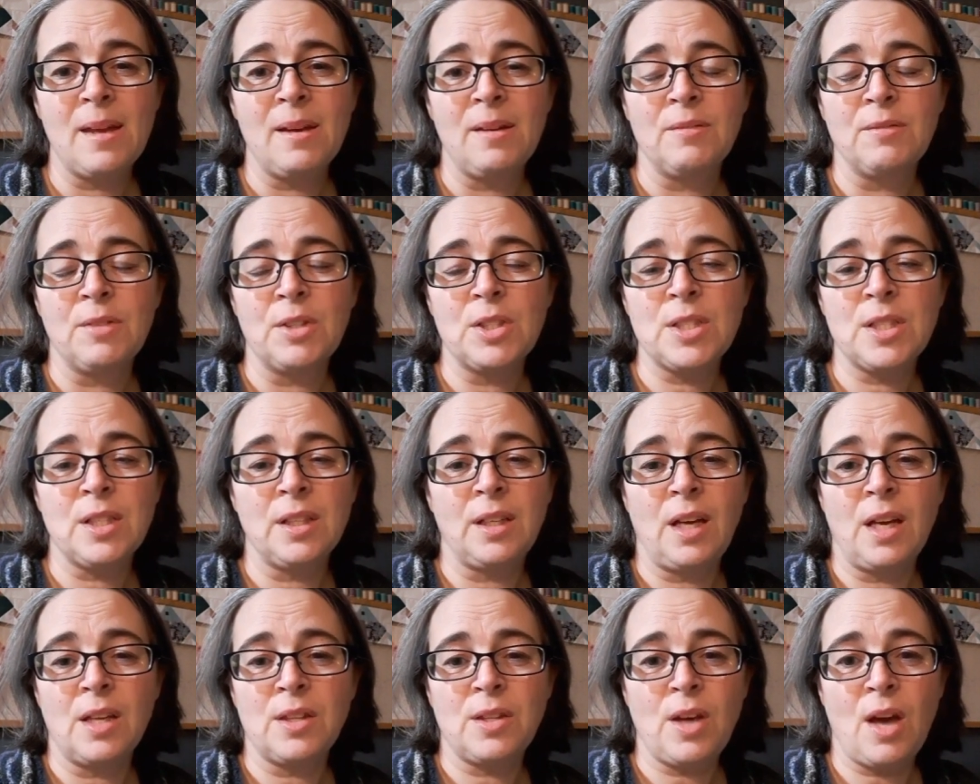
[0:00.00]
first
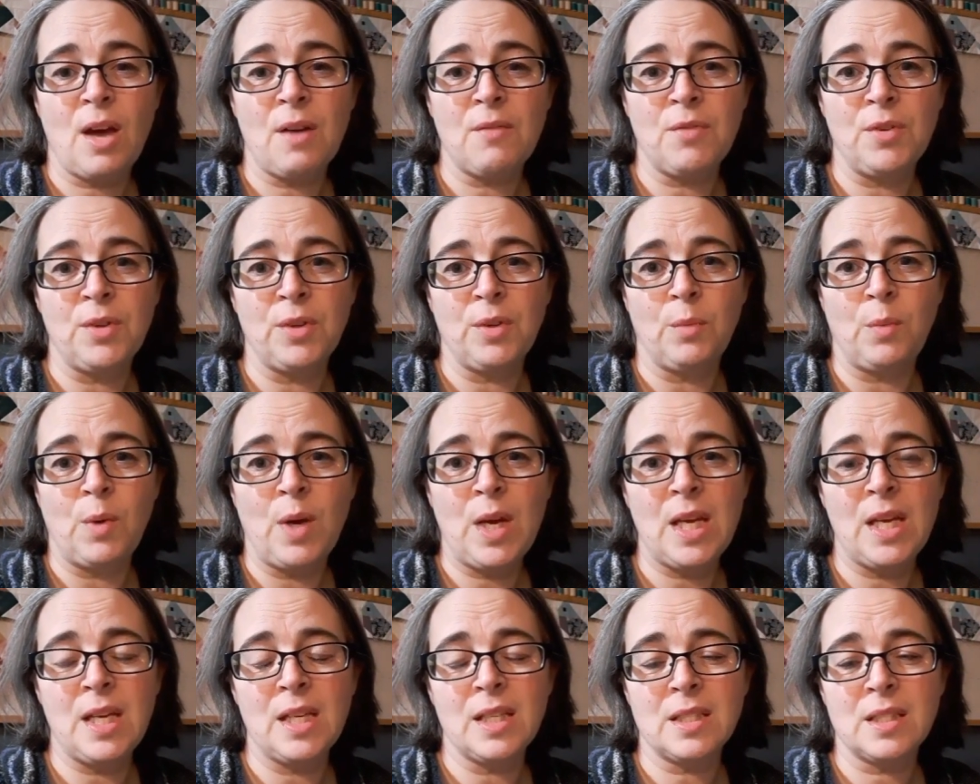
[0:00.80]
thing I thought for the
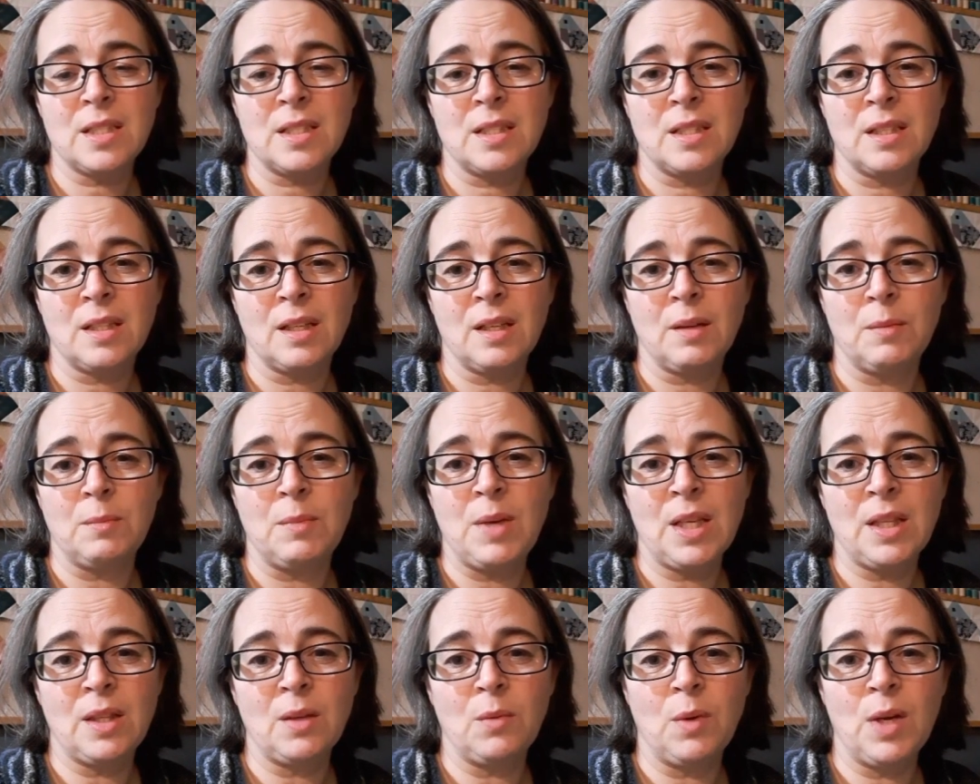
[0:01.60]
waist, to
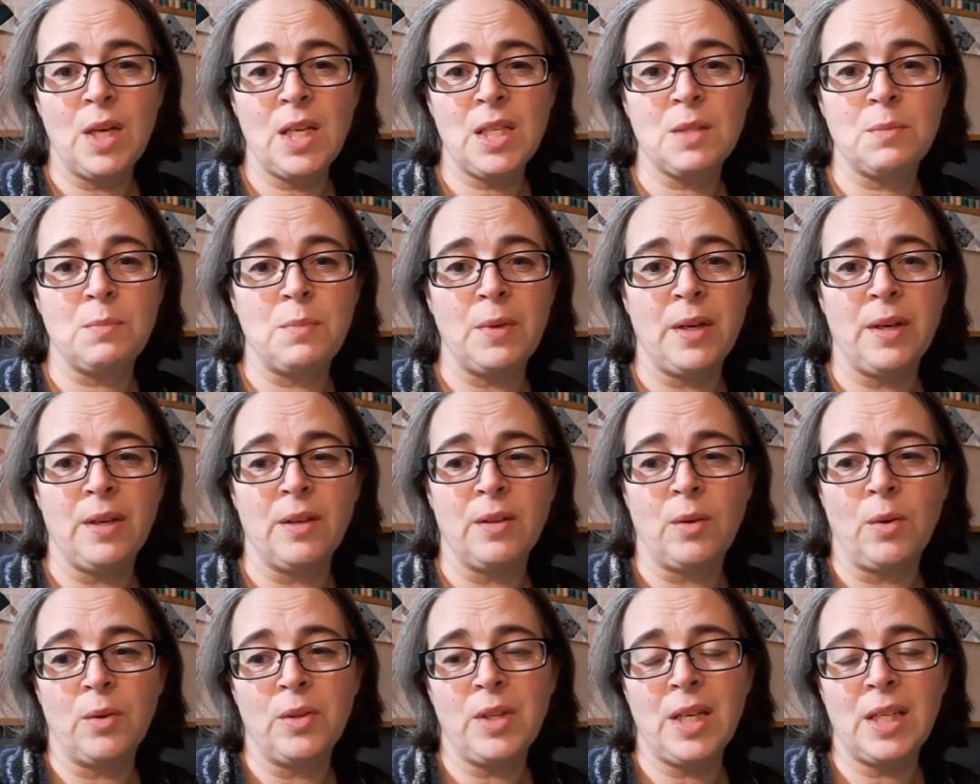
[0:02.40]
make the waist
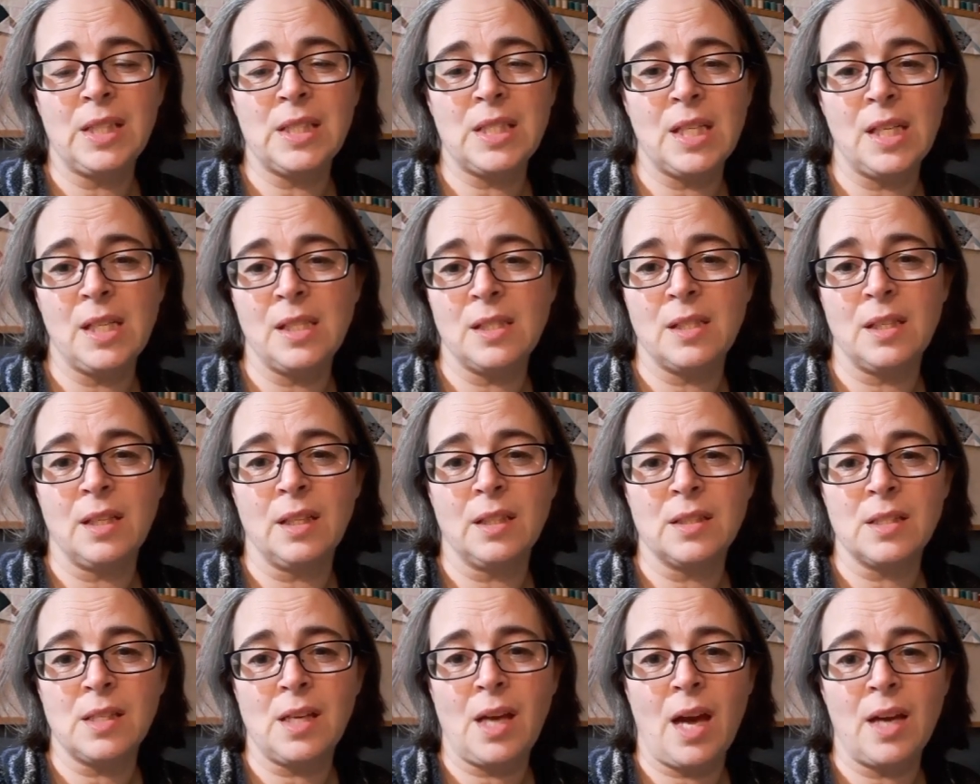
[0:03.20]
bigger, oh, that's easy.
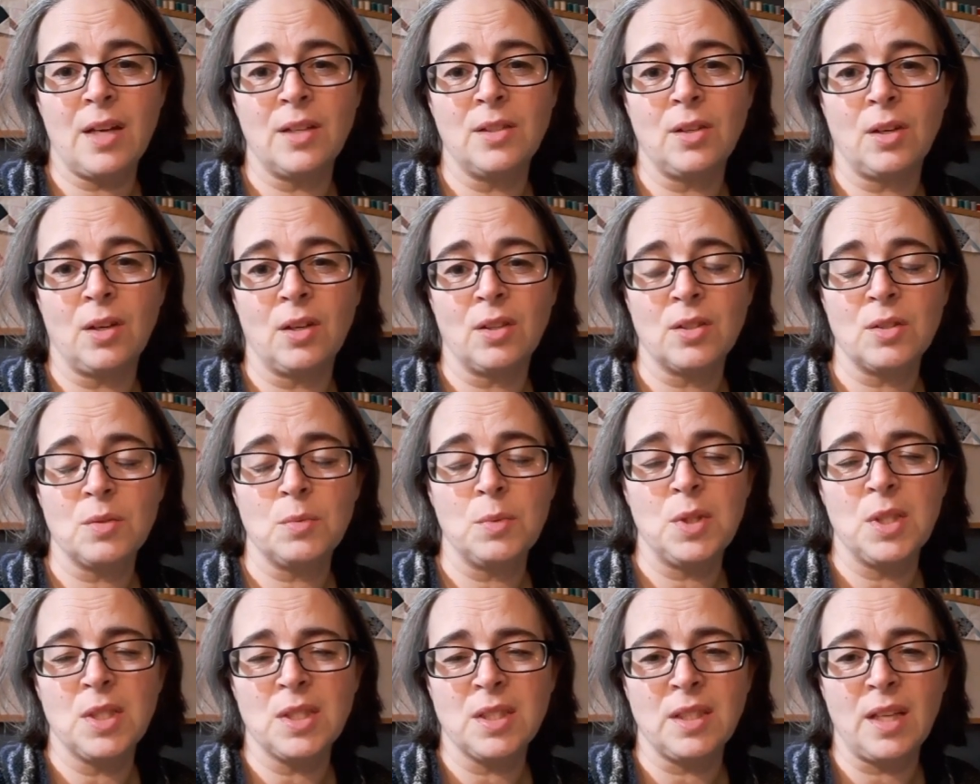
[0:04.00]
It's got darts.
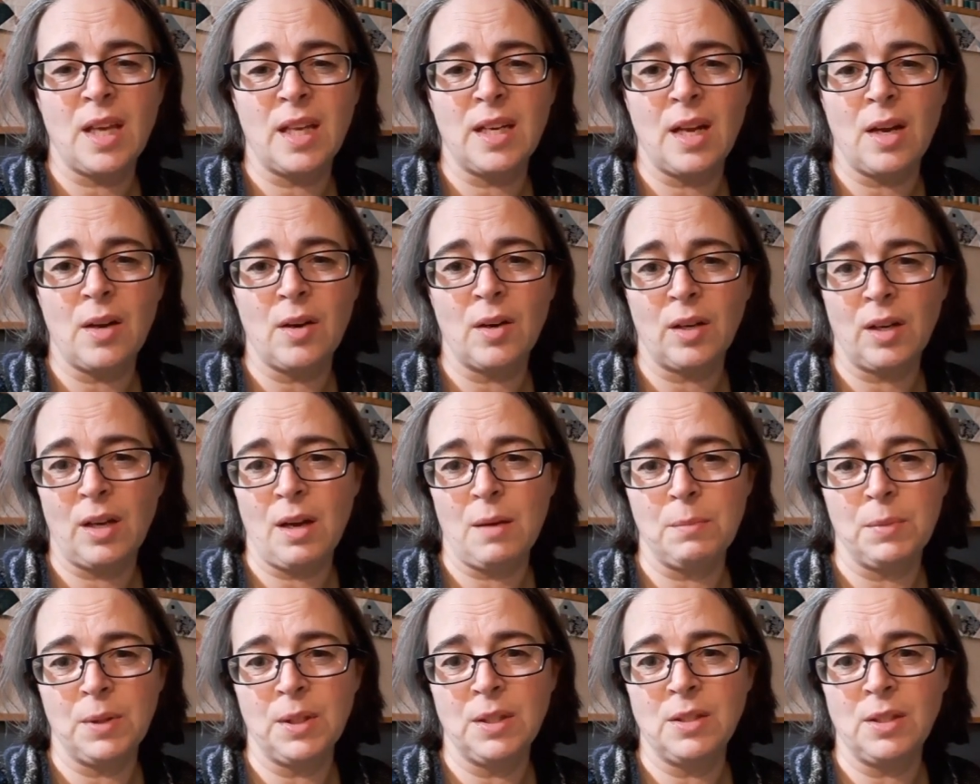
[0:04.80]
We just let out a
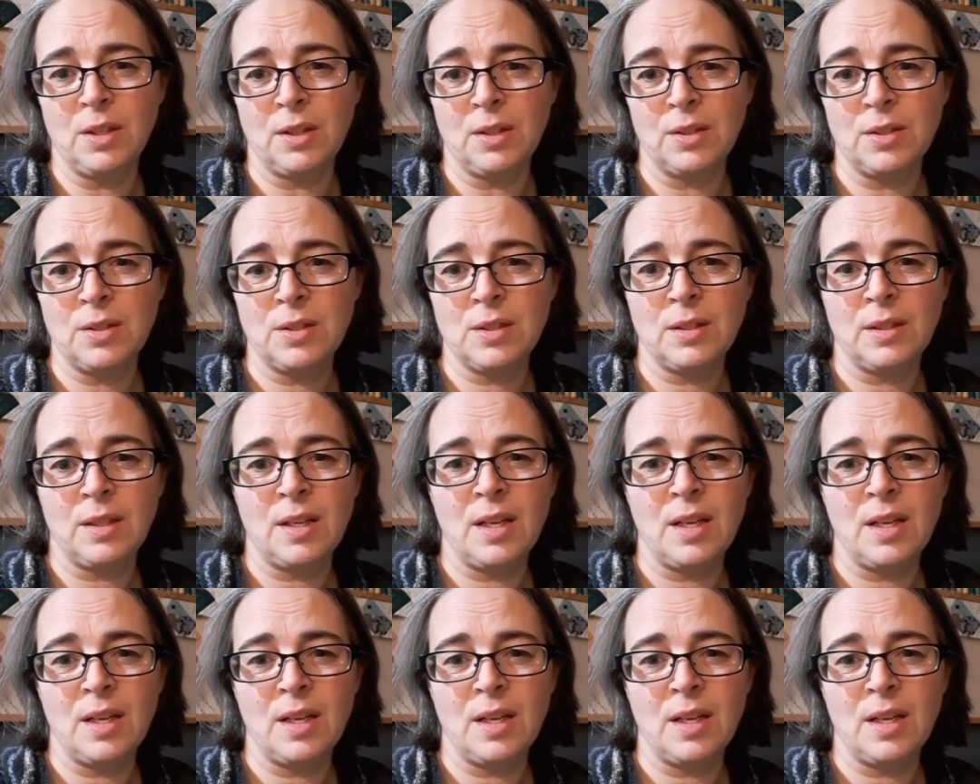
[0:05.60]
couple darts.